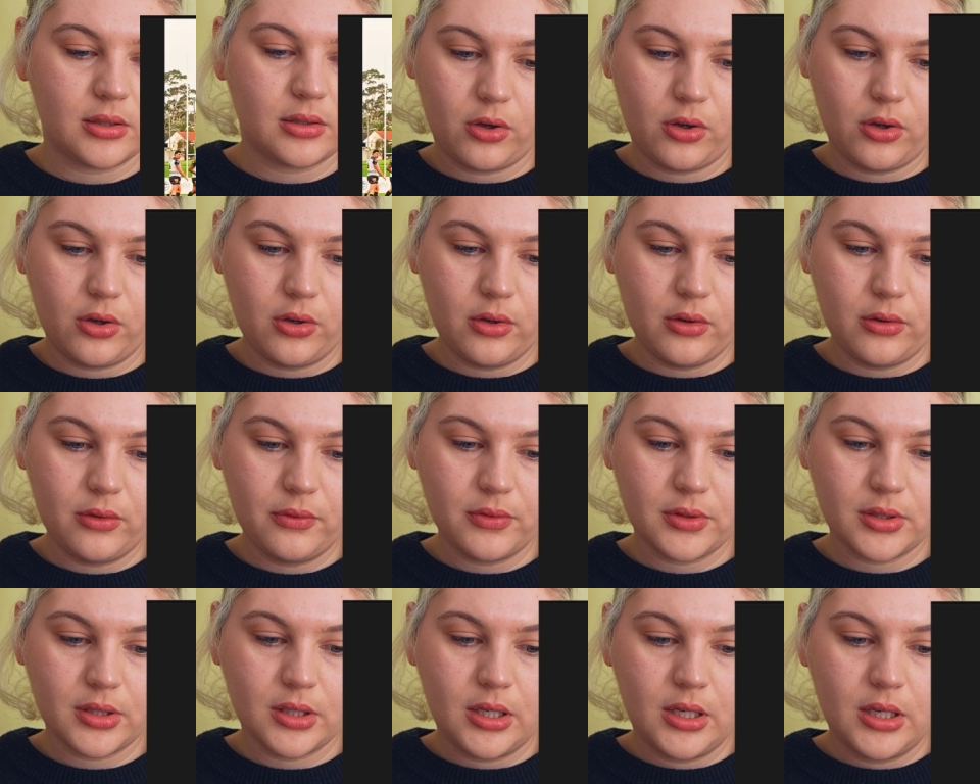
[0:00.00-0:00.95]

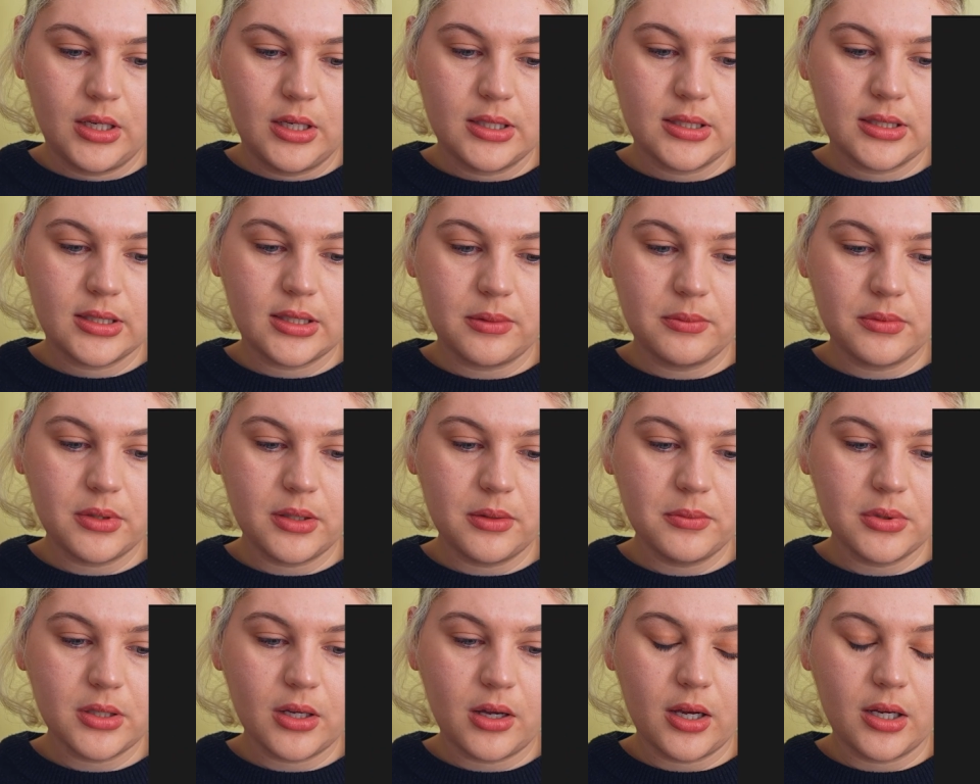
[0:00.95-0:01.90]
Curves,
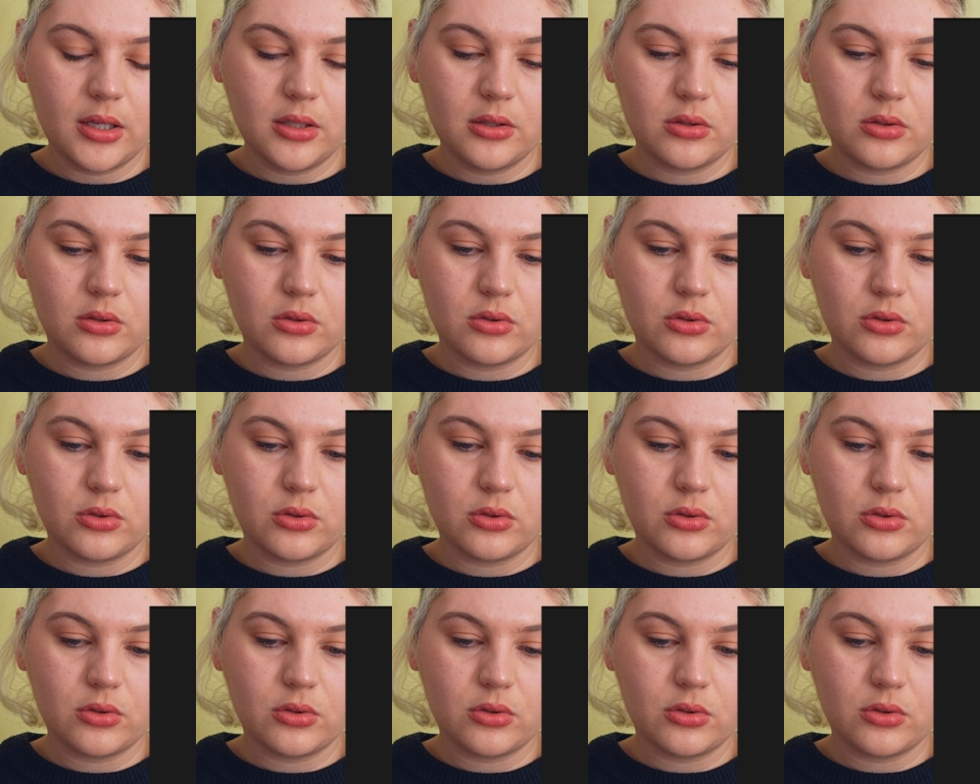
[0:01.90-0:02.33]
sometimes I